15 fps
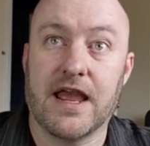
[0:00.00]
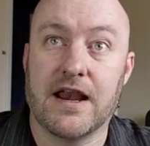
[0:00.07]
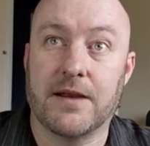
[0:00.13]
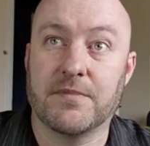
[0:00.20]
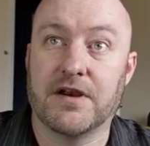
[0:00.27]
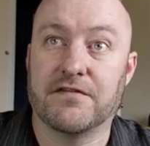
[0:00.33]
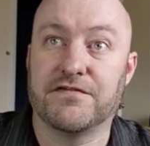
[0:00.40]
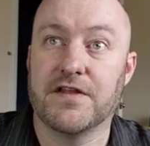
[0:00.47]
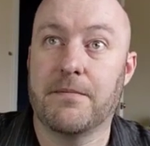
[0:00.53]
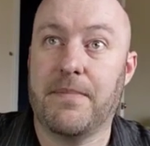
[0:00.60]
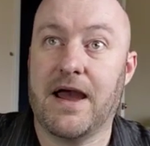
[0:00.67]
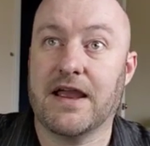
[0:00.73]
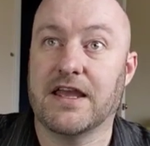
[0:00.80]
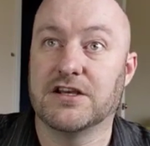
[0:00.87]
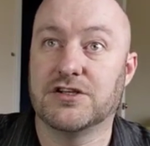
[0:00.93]
again, I'm going to flip
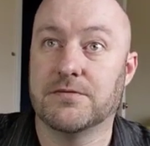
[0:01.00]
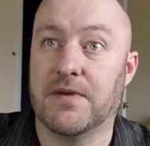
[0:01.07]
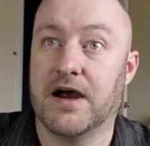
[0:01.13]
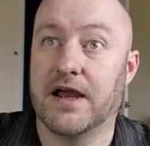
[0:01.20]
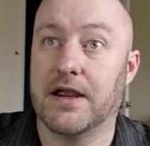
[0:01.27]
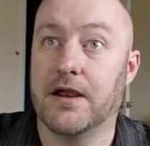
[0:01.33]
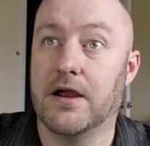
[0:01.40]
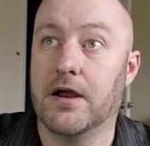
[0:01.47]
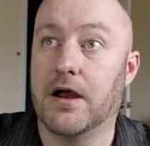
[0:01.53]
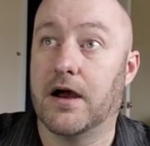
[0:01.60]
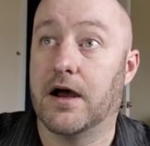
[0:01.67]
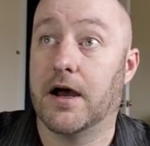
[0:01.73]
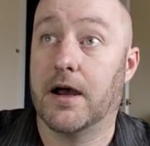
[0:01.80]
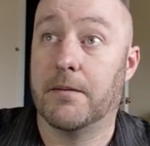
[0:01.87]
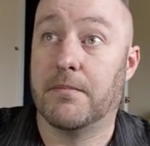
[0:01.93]
back into my
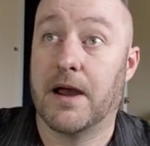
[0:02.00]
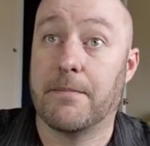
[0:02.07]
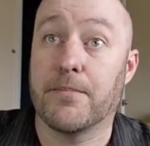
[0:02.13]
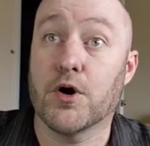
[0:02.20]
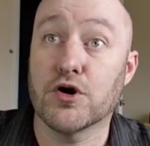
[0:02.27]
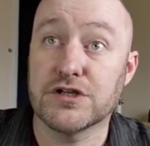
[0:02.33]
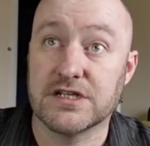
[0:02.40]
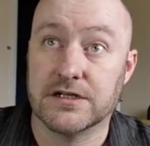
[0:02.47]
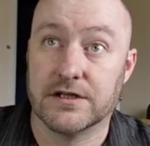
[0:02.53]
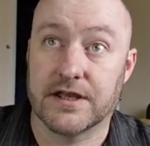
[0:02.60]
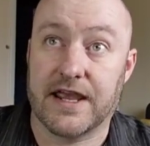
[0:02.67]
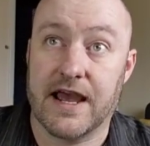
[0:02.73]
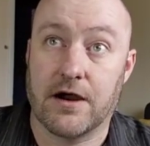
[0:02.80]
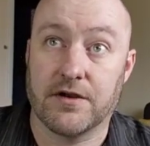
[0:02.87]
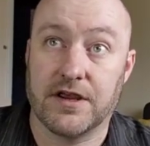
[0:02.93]
uh, my personal
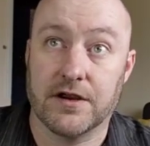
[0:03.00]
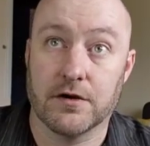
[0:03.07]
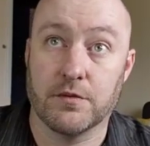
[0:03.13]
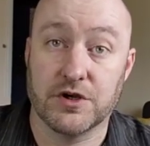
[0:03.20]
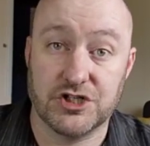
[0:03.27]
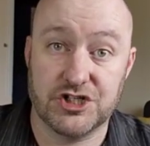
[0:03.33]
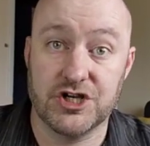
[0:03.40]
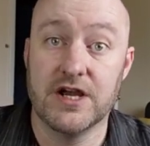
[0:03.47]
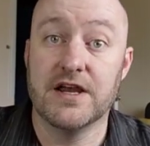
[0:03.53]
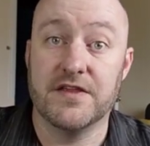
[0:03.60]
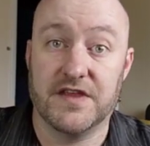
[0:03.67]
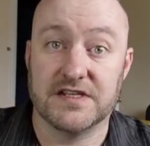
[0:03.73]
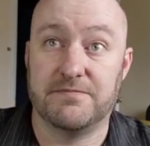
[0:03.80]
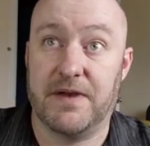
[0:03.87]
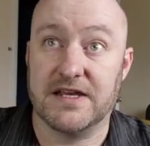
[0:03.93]
account here, which
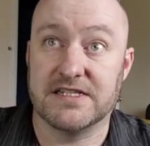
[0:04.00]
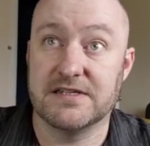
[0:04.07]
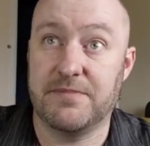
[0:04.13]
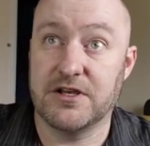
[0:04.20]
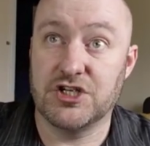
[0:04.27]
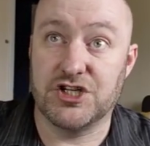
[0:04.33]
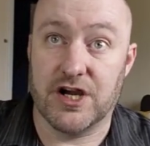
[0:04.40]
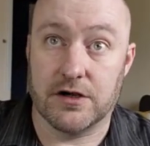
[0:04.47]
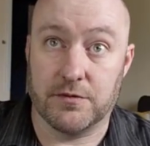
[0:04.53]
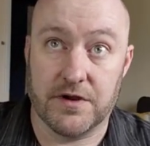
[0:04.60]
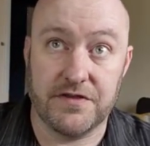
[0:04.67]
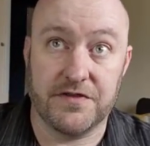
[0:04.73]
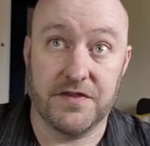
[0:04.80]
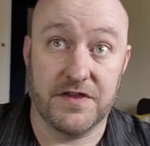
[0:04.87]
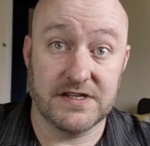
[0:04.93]
this base has been shared
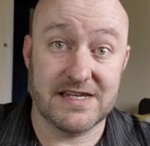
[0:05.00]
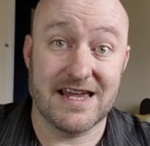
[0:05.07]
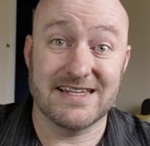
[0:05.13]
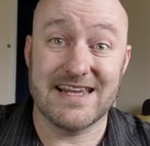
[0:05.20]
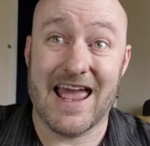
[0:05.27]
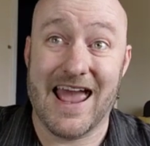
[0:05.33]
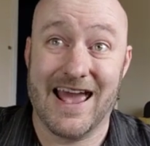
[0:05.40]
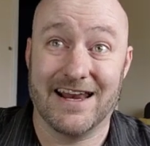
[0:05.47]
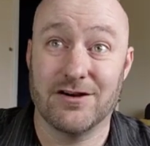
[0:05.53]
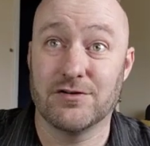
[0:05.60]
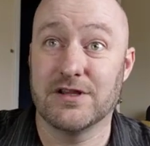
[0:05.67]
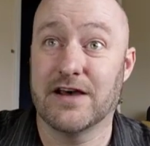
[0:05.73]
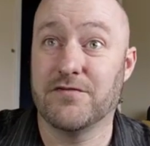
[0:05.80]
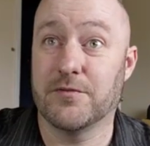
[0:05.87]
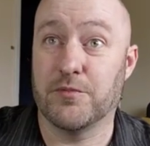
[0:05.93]
with. This has editor
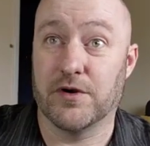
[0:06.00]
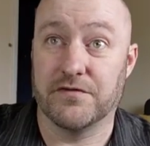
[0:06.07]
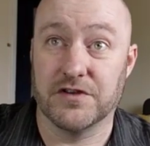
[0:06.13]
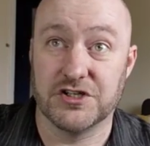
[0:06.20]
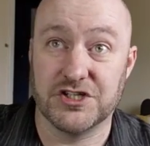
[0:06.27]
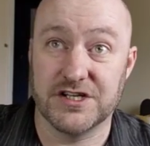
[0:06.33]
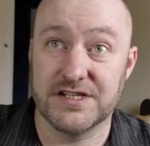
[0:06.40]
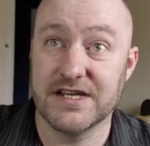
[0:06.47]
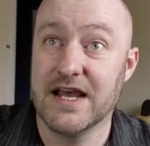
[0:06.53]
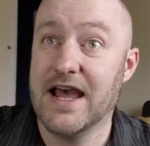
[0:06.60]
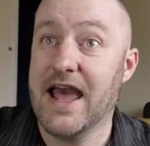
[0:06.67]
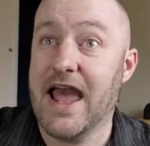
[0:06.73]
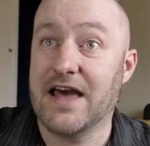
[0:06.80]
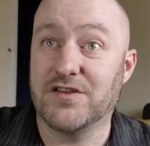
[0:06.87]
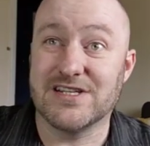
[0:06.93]
level privileges,
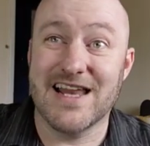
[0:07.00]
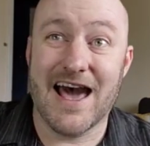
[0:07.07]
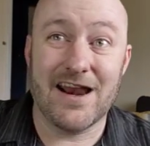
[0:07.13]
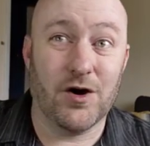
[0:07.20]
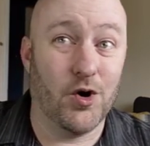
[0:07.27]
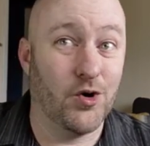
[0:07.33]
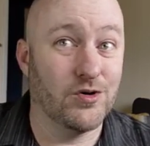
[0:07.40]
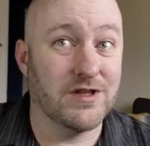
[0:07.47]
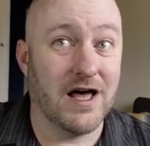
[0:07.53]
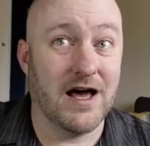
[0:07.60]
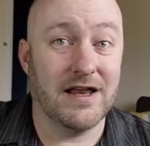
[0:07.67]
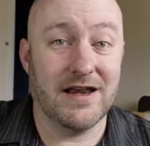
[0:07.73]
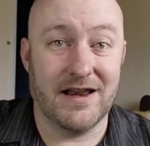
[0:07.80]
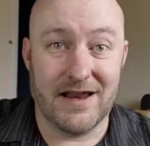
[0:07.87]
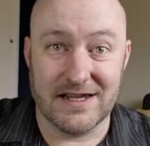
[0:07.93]
and there's not a whole
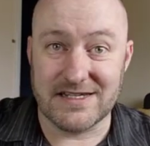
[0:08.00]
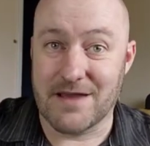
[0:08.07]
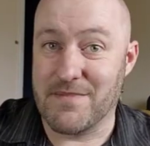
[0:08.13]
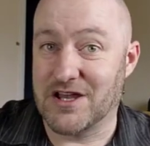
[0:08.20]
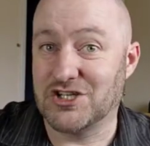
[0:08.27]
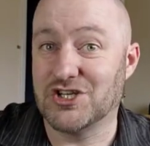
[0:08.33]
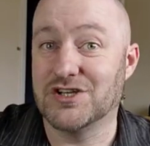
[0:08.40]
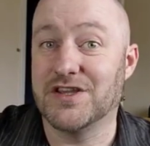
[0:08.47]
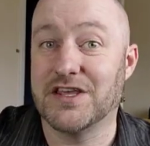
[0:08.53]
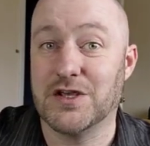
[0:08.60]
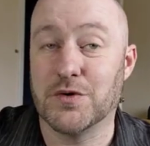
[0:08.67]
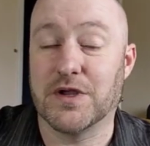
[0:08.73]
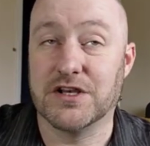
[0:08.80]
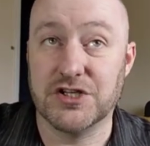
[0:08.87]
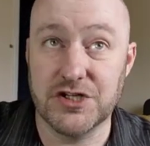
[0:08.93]
lot, as I mentioned, that
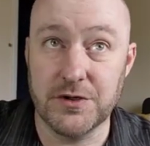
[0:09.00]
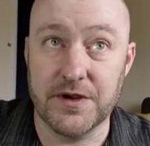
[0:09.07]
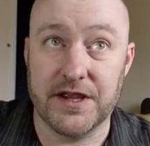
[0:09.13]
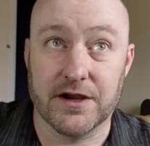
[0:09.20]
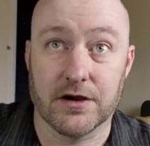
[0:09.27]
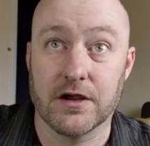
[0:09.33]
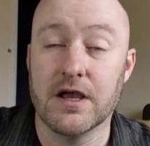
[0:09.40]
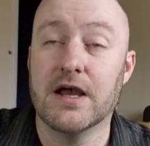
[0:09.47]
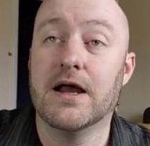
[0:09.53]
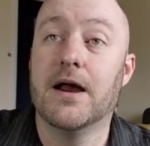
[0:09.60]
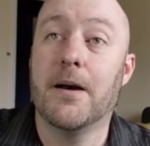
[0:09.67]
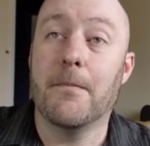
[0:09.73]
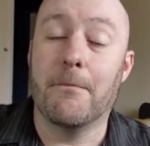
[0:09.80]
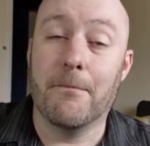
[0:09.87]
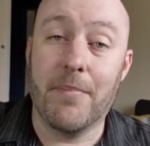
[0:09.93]
you can do here.
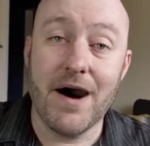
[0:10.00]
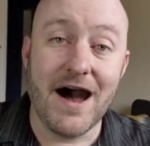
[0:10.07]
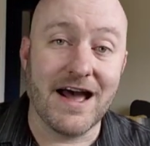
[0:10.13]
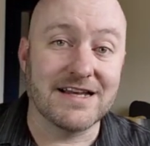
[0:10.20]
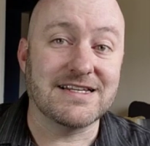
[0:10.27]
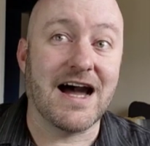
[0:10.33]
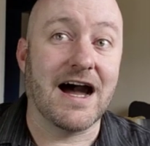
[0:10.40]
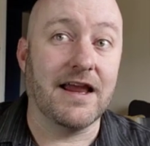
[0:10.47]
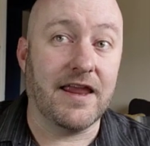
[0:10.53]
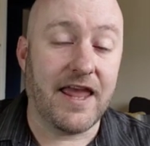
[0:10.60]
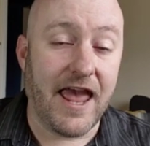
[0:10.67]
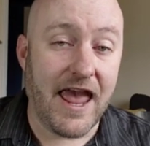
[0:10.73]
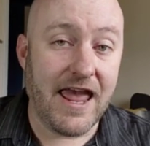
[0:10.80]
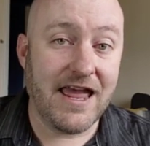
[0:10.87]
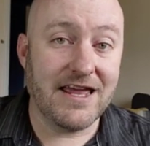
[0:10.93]
But I
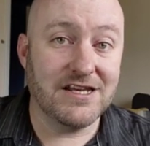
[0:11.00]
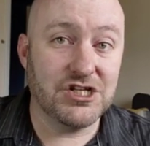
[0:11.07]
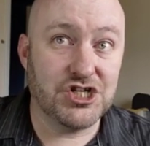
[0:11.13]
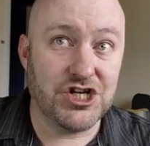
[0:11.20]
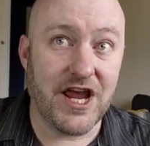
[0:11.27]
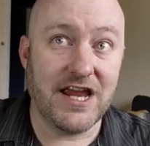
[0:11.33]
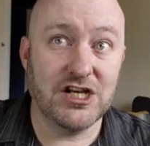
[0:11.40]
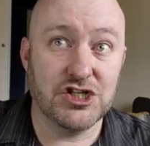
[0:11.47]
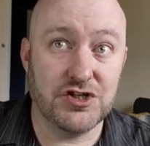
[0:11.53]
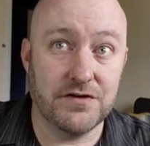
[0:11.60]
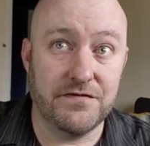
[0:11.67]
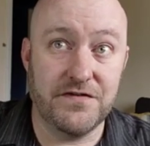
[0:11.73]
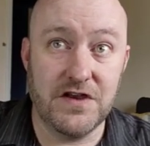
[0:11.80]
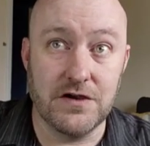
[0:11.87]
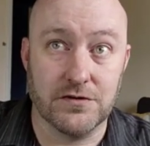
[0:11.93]
can change
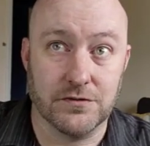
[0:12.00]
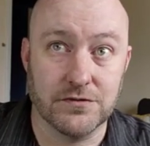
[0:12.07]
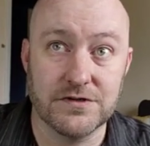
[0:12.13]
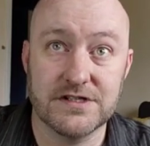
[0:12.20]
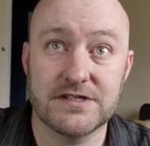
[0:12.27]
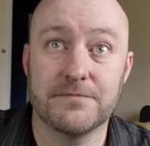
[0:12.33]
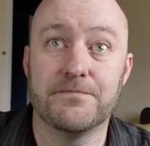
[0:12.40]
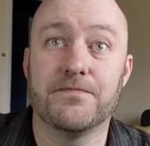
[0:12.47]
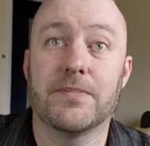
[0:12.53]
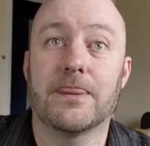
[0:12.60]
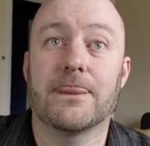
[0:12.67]
the views